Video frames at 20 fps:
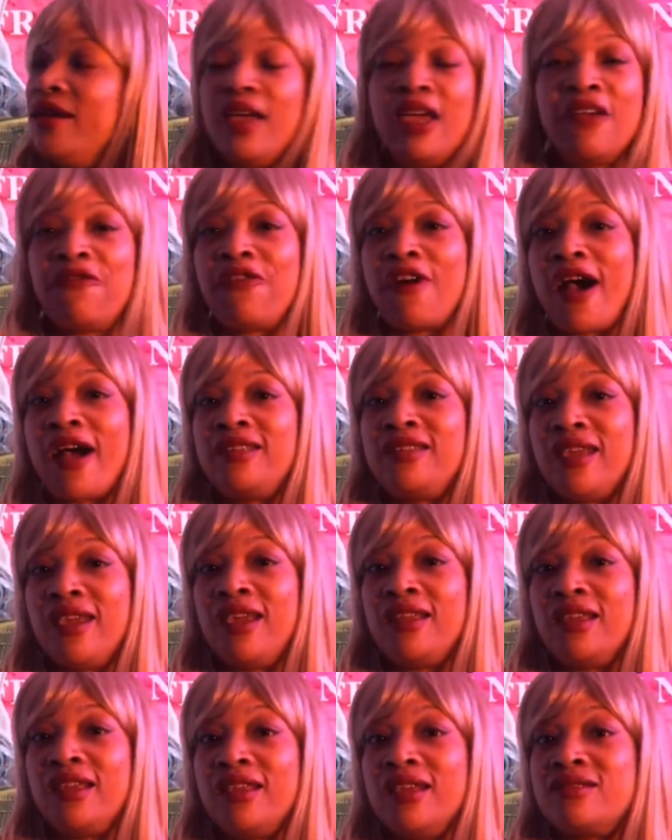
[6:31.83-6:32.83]
Listen,
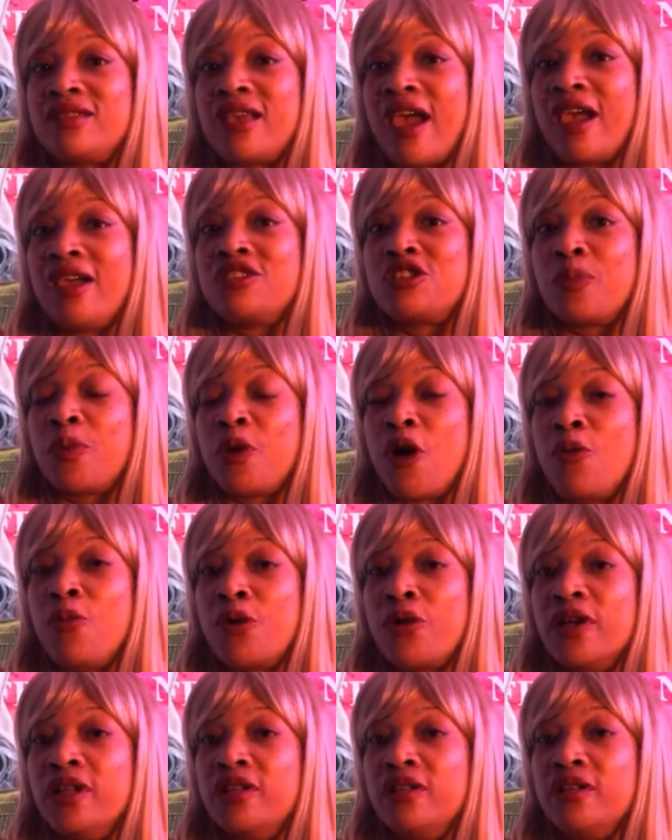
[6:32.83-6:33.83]
I'm
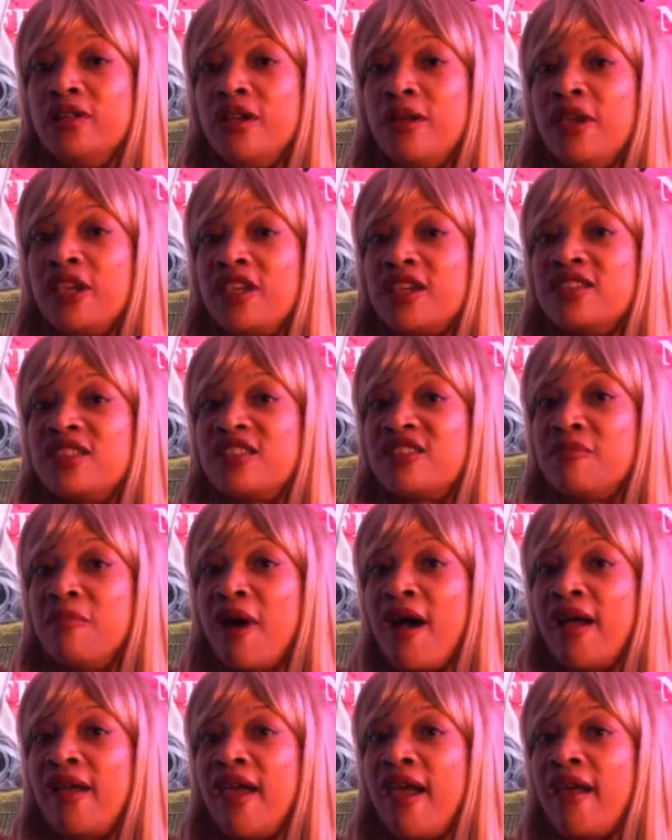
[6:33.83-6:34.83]
absolutely not the bitch that
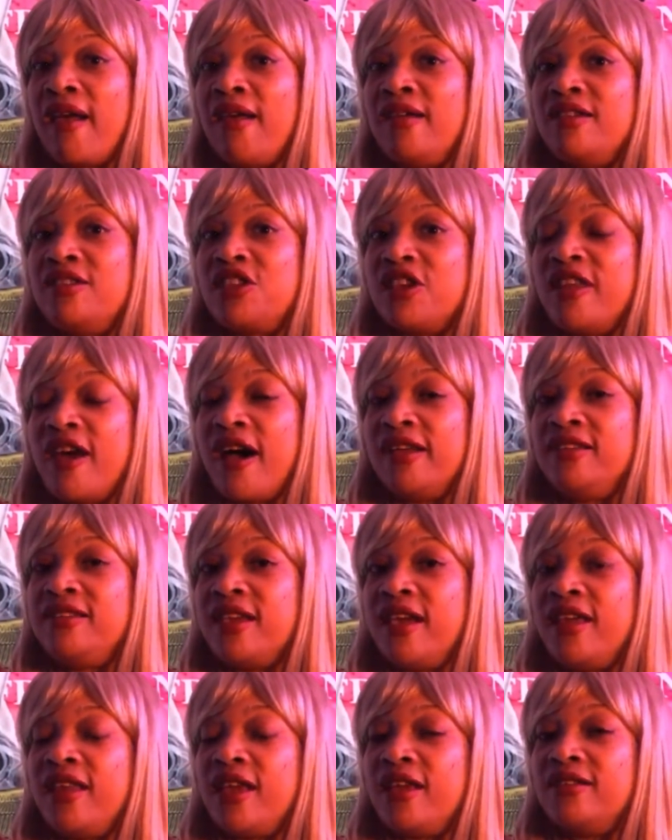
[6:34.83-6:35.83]
you can break
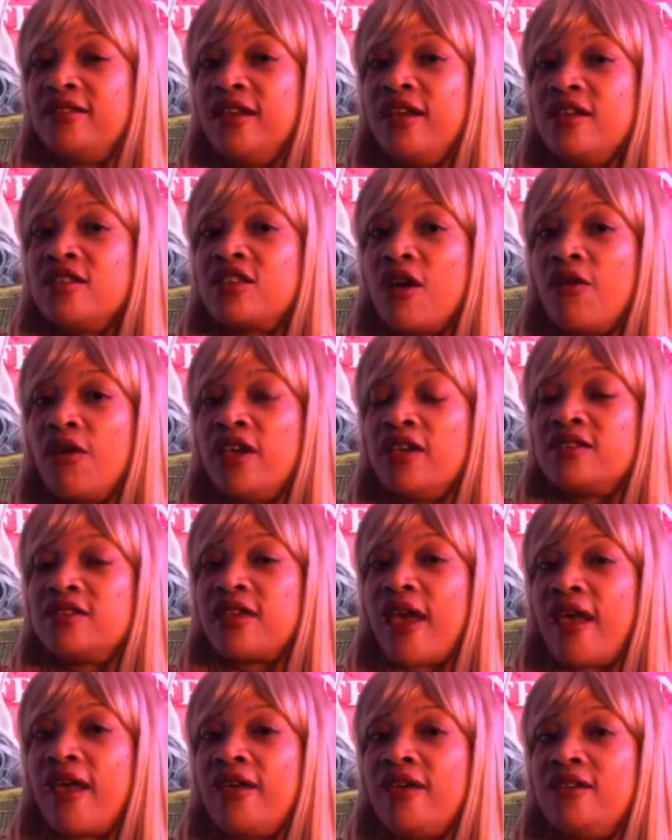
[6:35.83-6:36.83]

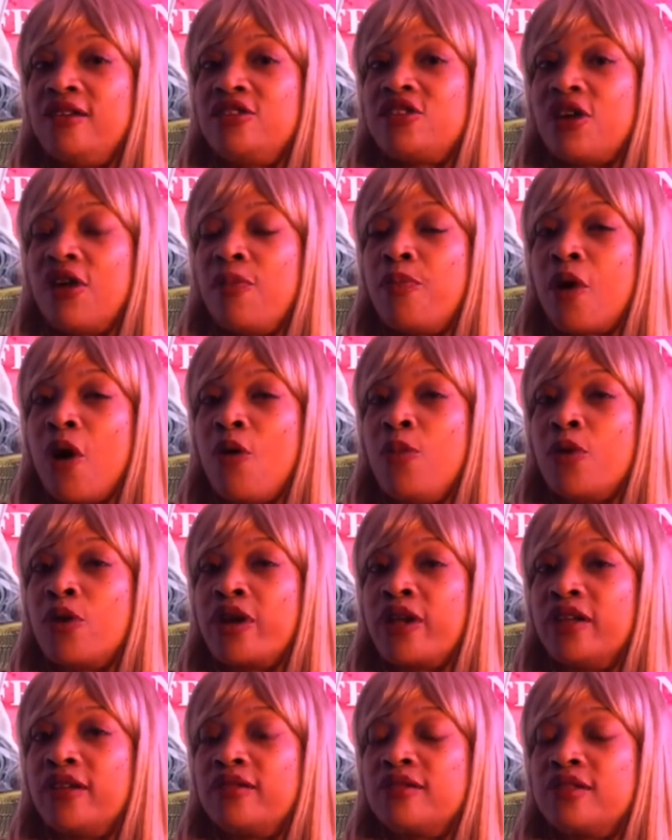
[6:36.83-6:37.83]
seven STDs and
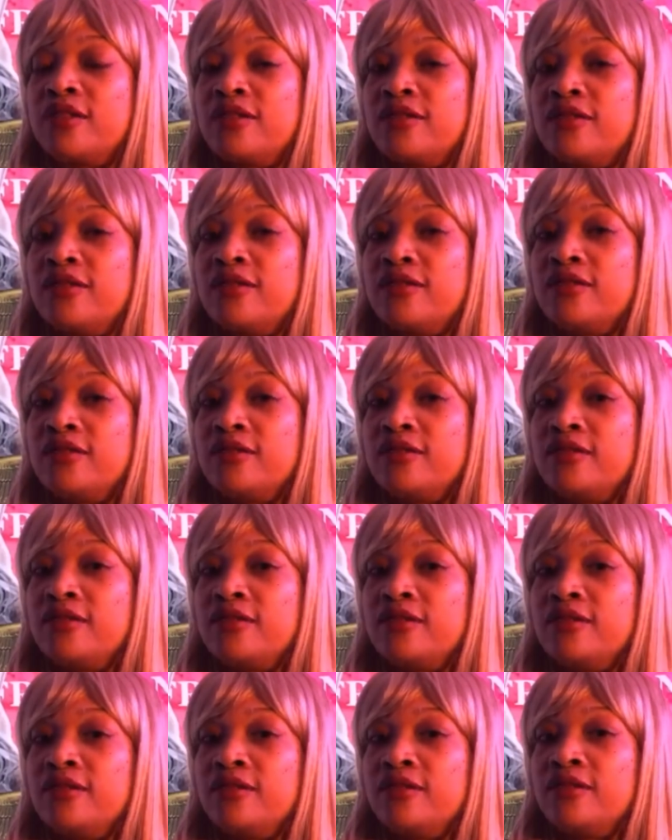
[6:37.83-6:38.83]
scars over there all over
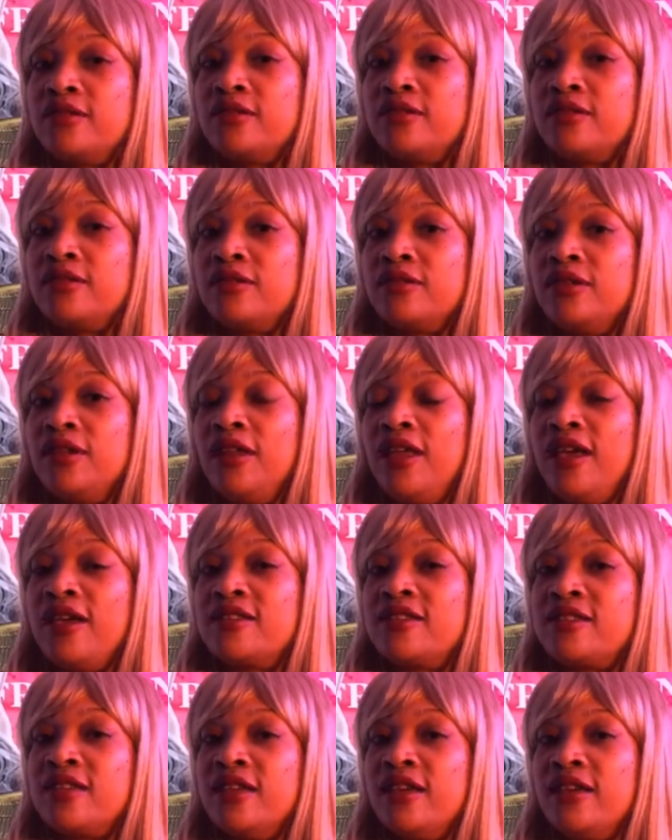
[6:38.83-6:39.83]
motherfucking legs and them
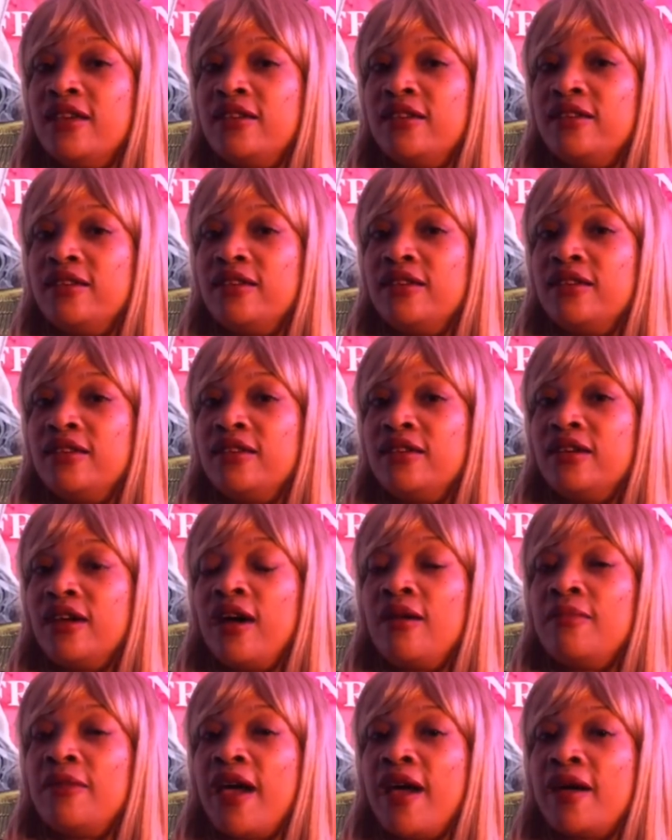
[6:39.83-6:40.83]
dirty, crusty panties,